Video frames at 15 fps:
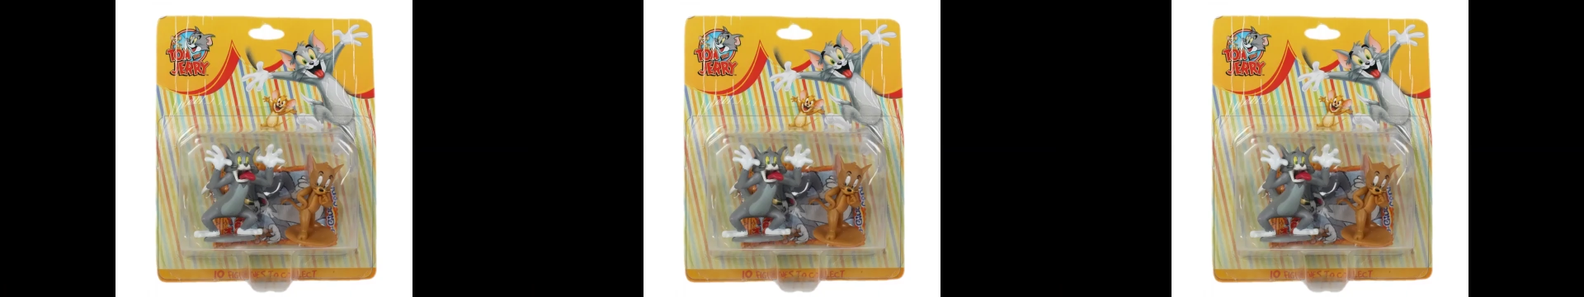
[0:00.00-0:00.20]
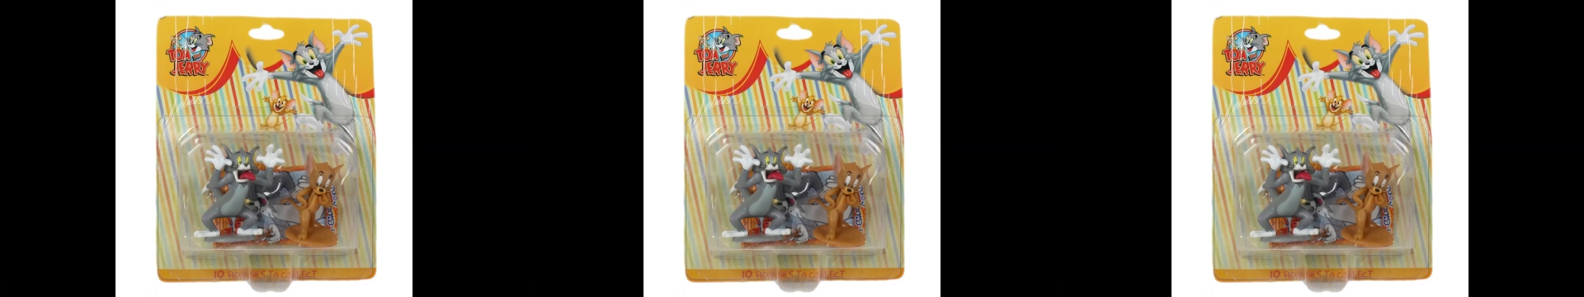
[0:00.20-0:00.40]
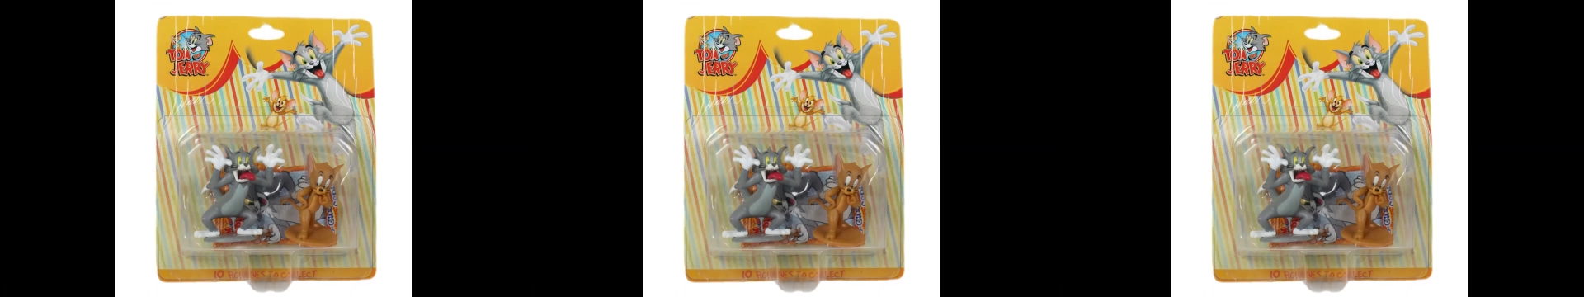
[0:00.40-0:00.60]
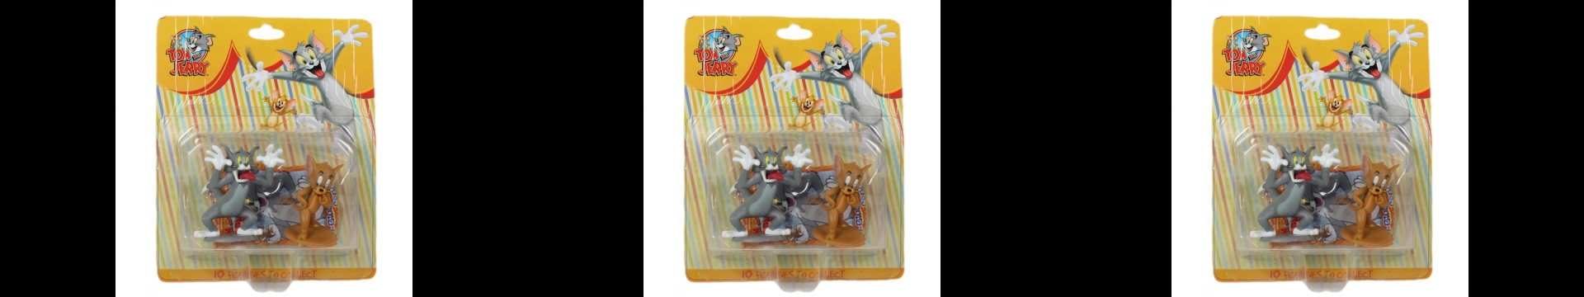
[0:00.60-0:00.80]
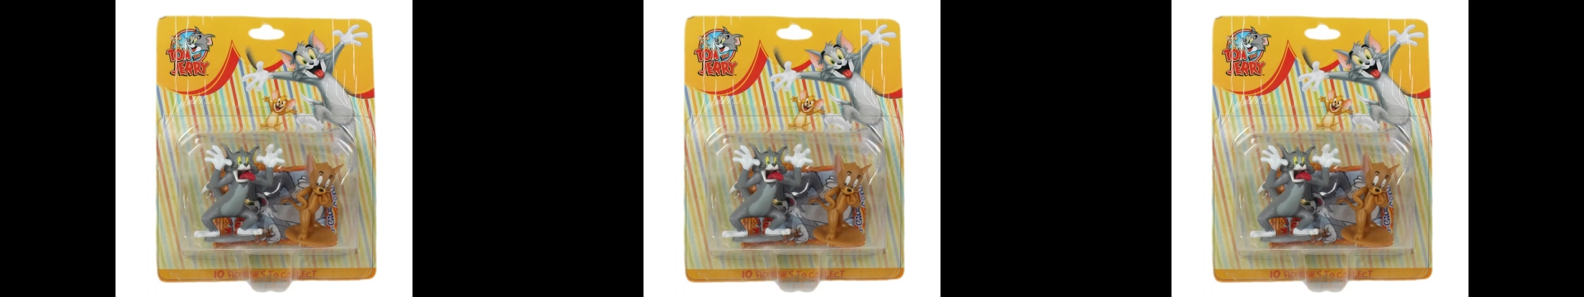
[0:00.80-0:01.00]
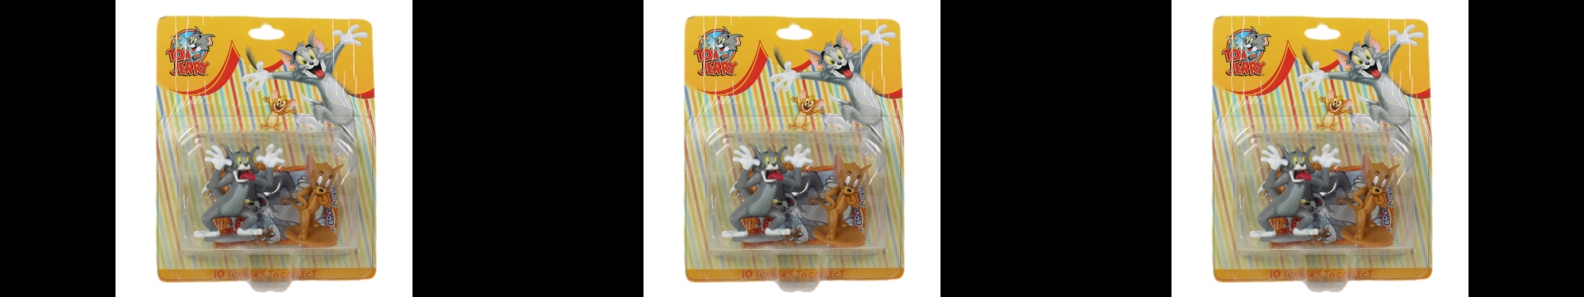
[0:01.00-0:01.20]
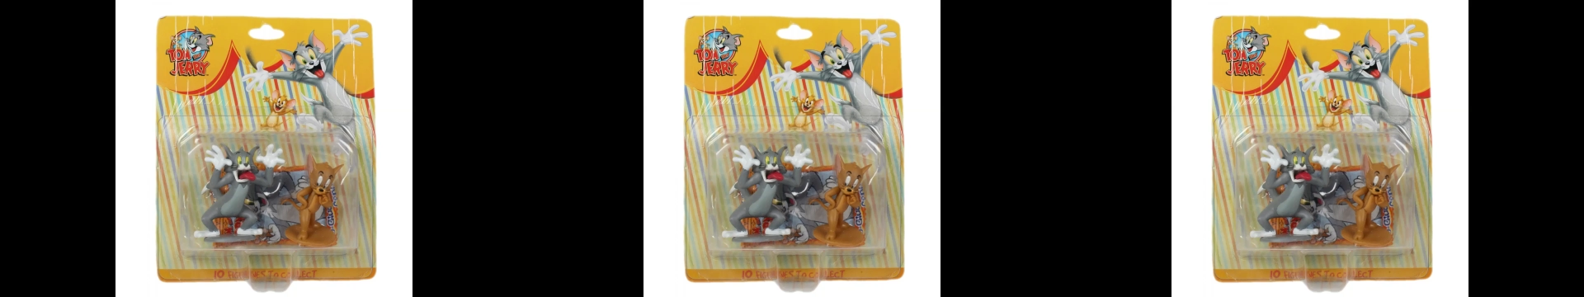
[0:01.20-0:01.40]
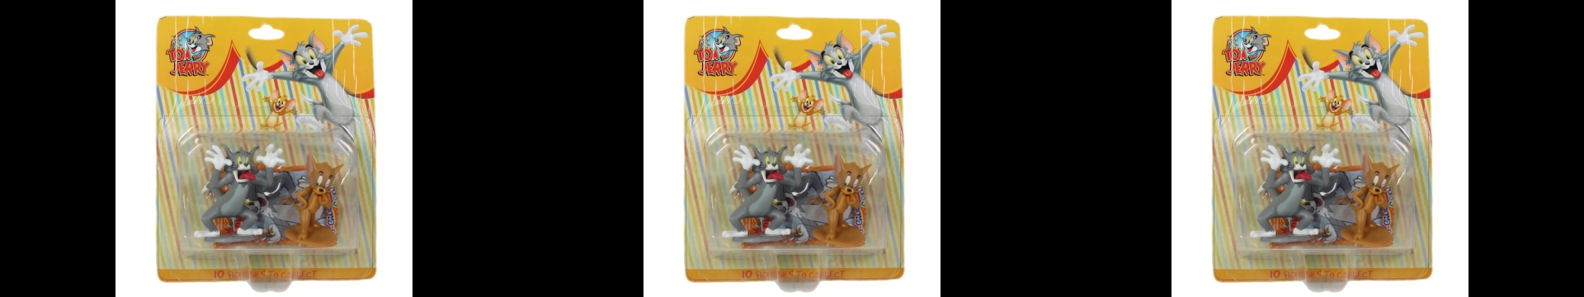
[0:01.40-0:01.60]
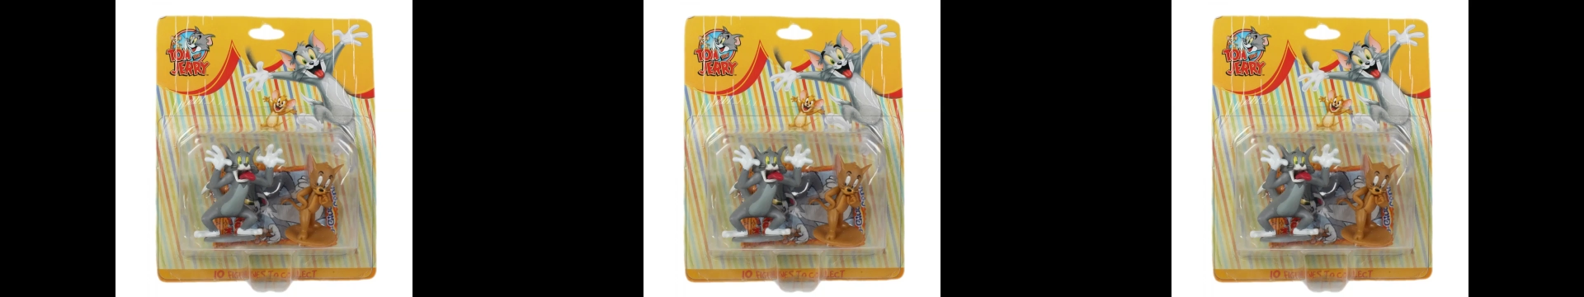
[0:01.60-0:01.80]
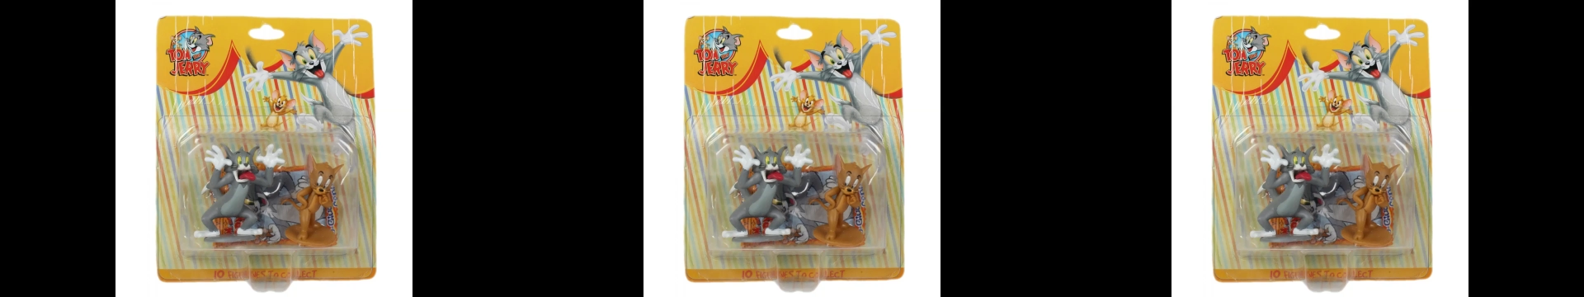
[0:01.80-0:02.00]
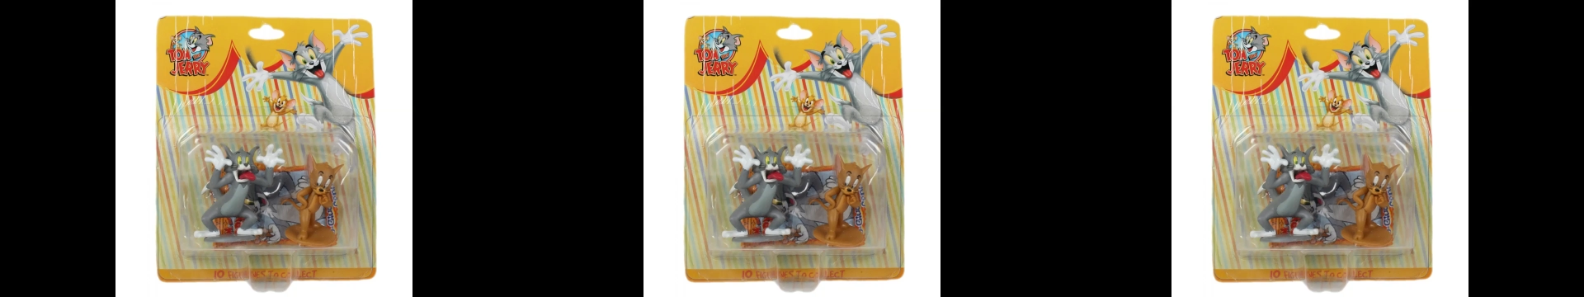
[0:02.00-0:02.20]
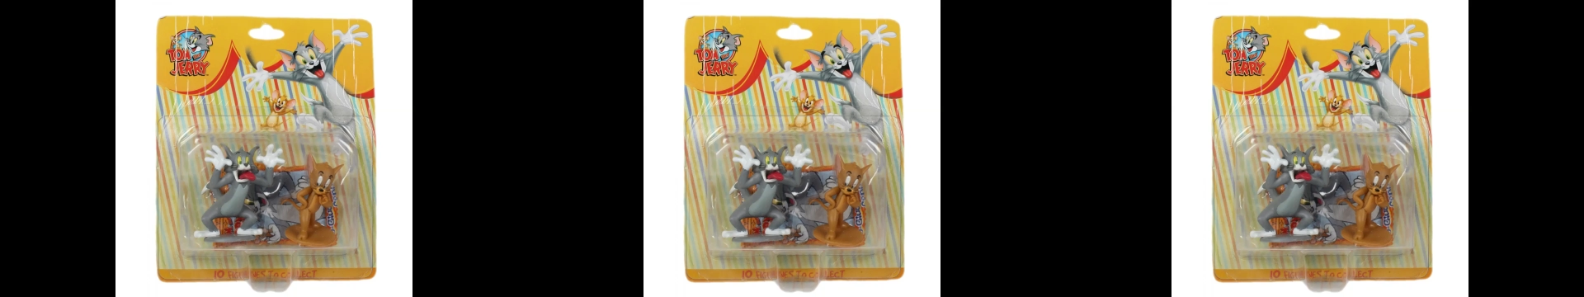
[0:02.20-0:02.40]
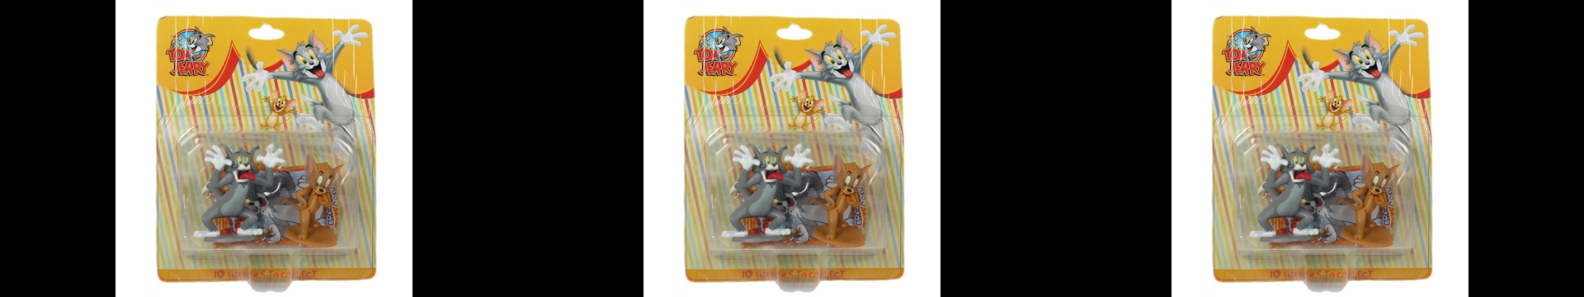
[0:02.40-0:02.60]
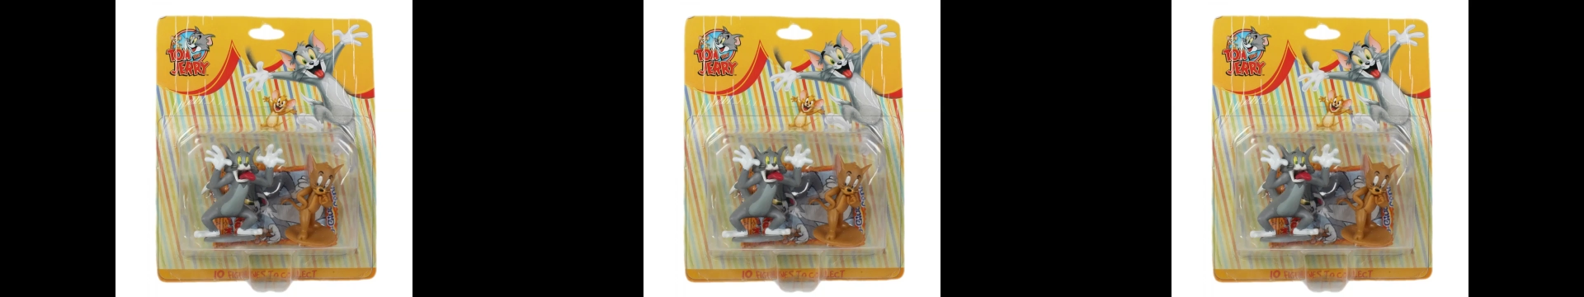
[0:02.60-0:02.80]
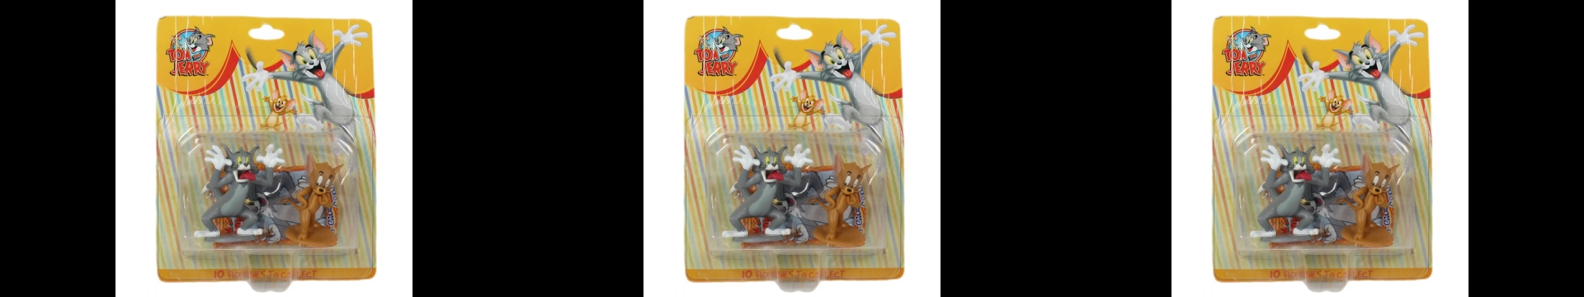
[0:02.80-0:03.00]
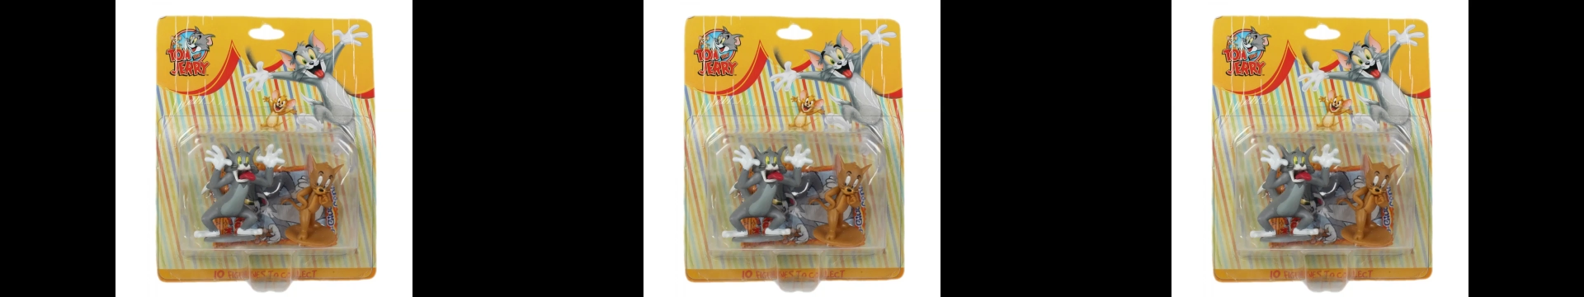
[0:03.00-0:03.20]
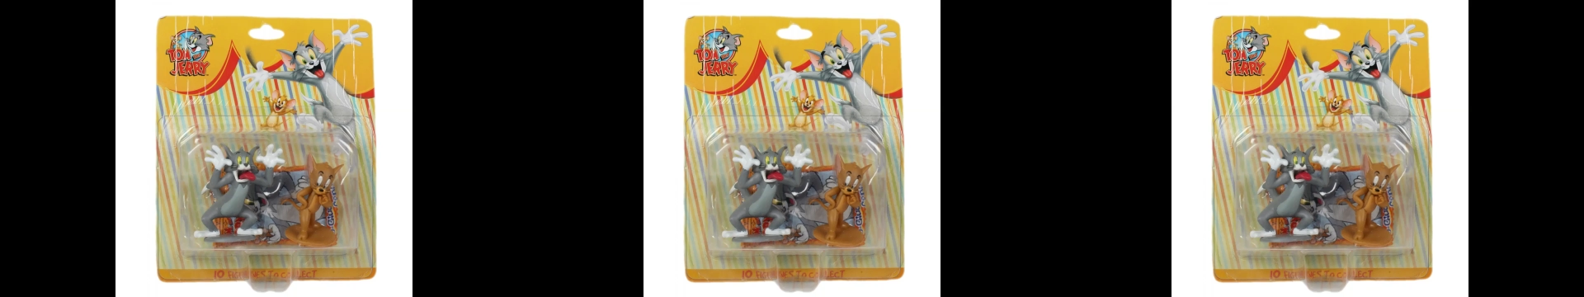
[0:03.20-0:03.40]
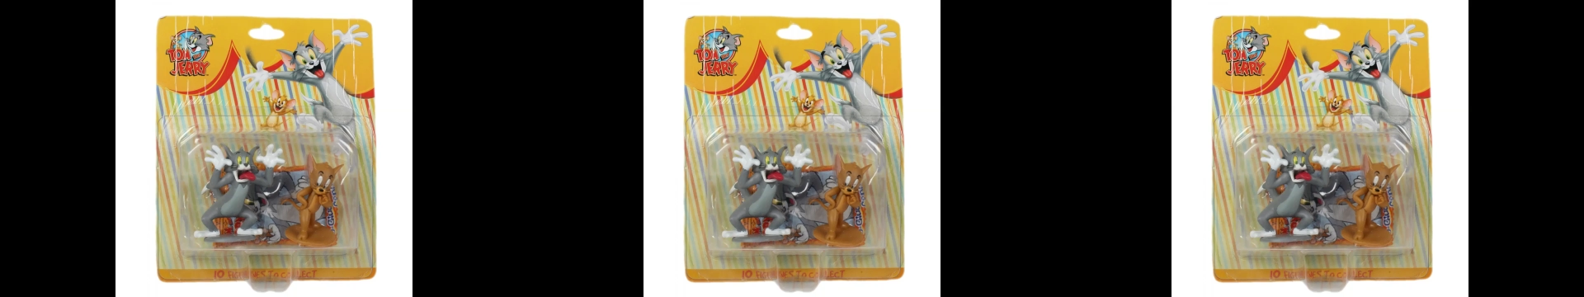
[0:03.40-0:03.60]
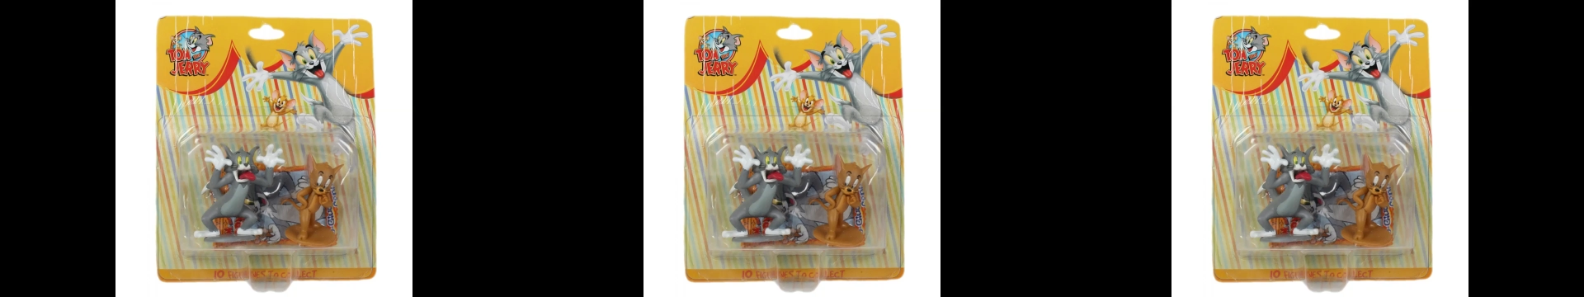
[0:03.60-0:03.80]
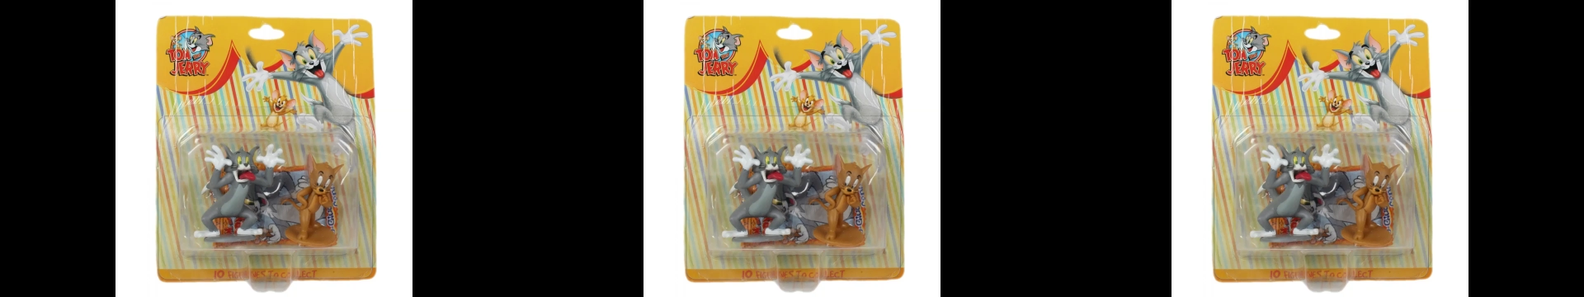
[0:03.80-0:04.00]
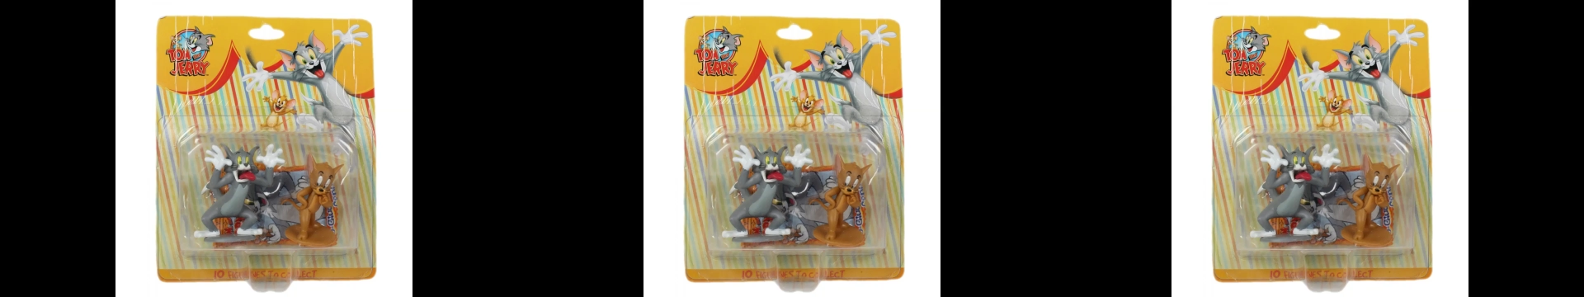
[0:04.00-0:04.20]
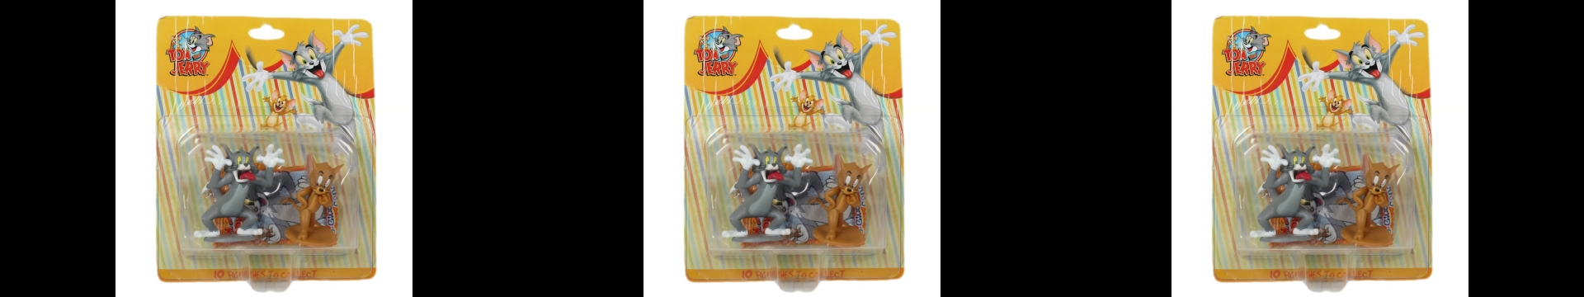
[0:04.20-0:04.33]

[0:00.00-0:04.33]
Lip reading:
Nobody's mouth can be seen.